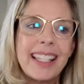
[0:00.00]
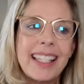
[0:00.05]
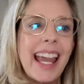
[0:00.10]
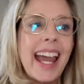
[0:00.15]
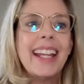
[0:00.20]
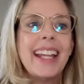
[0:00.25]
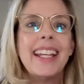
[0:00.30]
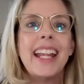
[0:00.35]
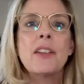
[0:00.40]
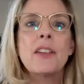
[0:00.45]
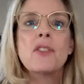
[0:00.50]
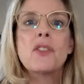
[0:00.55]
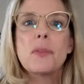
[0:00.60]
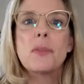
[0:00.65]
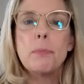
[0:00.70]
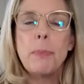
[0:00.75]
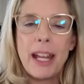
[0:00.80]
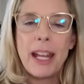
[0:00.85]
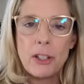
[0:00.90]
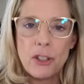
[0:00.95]
Again,
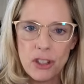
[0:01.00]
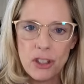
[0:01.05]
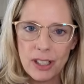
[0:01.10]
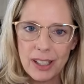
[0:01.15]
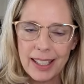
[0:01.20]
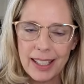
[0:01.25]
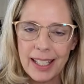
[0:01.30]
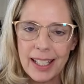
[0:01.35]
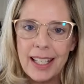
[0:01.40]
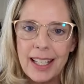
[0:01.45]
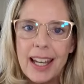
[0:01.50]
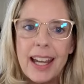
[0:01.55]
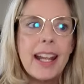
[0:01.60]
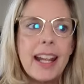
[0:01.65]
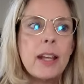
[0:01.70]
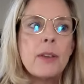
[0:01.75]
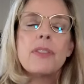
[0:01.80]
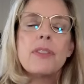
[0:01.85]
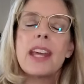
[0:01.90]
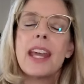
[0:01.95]
especially
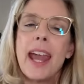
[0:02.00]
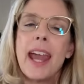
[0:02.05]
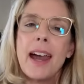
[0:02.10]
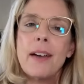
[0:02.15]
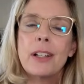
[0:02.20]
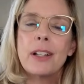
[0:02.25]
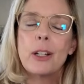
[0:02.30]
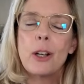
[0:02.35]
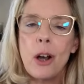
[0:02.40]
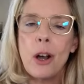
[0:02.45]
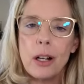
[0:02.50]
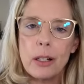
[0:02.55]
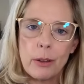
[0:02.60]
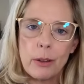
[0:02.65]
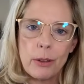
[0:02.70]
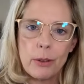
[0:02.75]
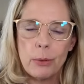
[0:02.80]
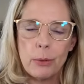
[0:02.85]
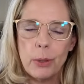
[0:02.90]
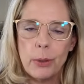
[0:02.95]
if they haven't
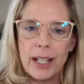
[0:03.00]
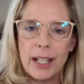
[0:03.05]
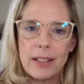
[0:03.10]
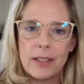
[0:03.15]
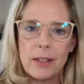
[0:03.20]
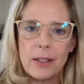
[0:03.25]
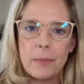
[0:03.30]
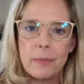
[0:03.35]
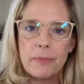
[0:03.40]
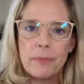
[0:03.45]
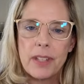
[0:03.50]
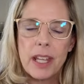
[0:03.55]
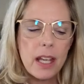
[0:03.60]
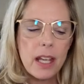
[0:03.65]
gone through it.